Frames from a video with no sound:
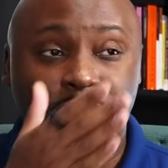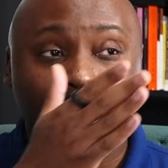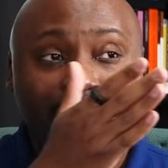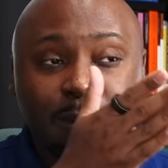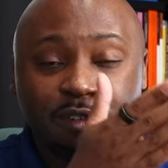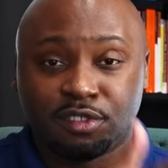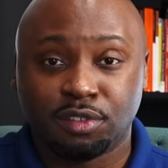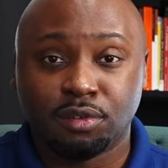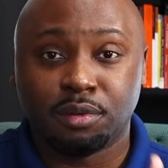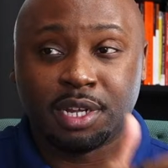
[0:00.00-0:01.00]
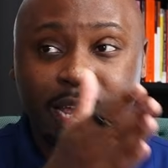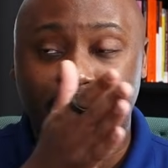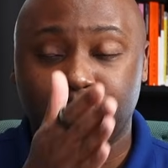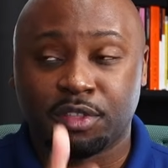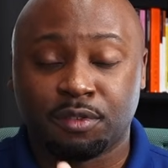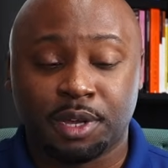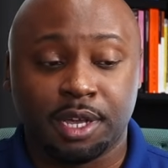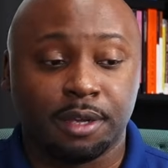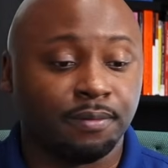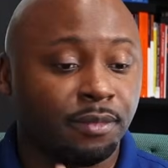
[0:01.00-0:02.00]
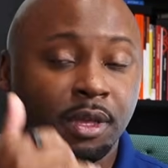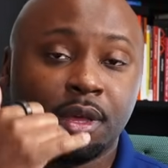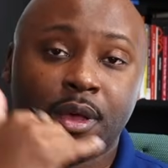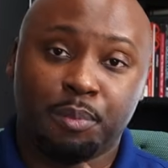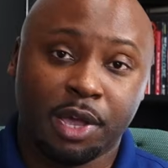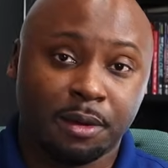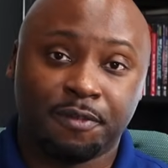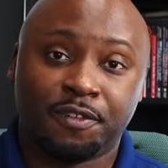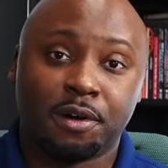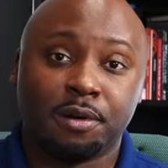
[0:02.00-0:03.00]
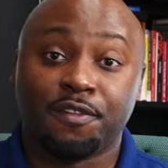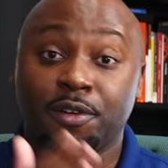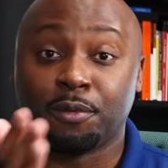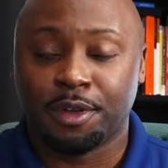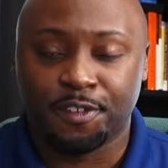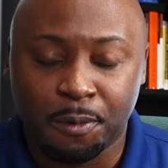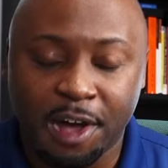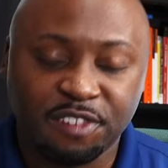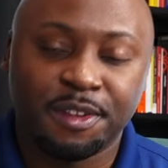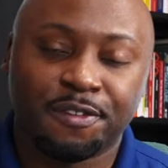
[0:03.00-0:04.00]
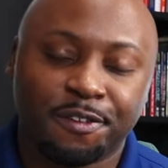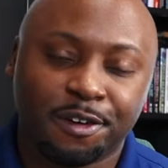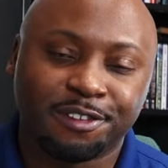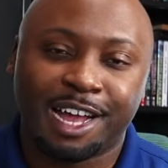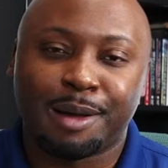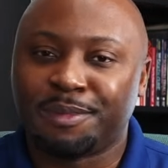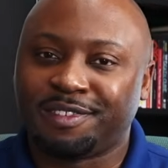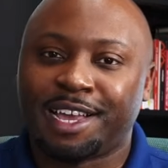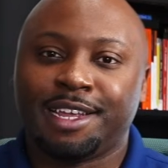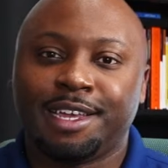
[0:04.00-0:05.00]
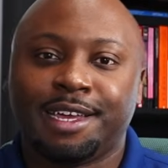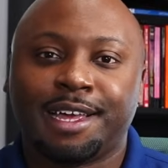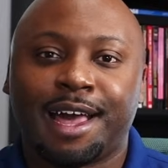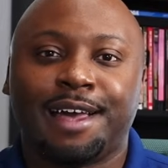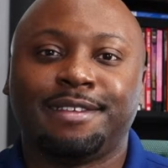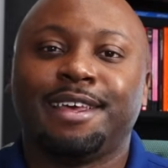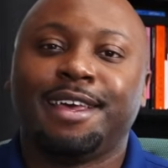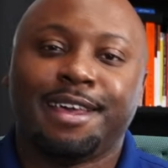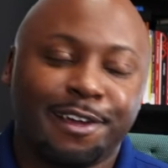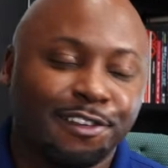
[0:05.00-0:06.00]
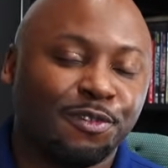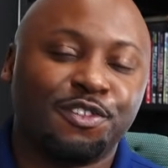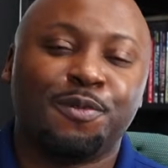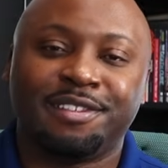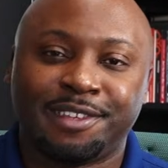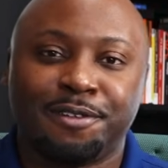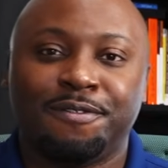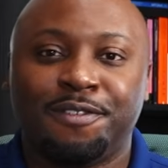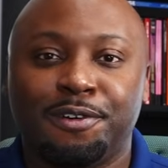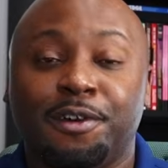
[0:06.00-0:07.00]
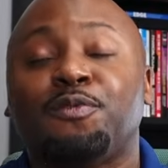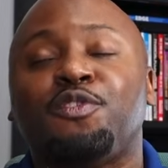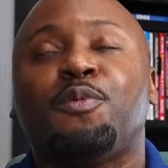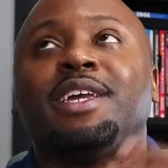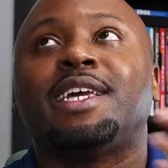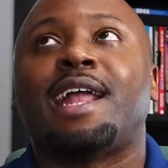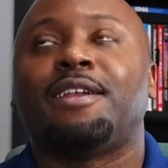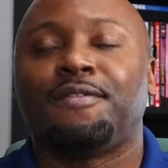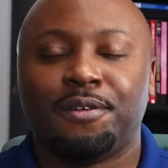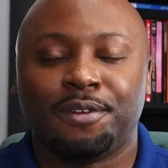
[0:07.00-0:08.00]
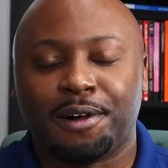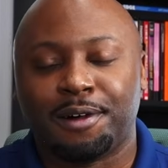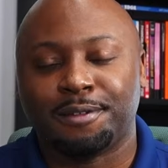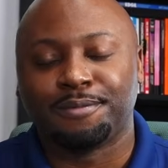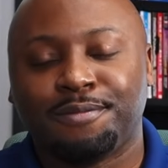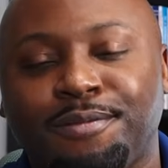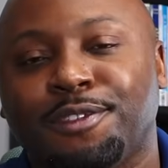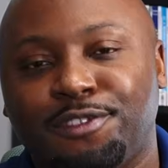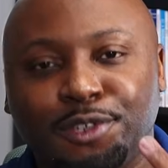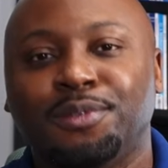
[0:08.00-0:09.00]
day number 2 and day number 3, pick up the phone. If you're watching me for the first time, I'm gonna say it again, guys. Here's what you wanna say on the phone. Here's what you wanna get out of the phone call. 2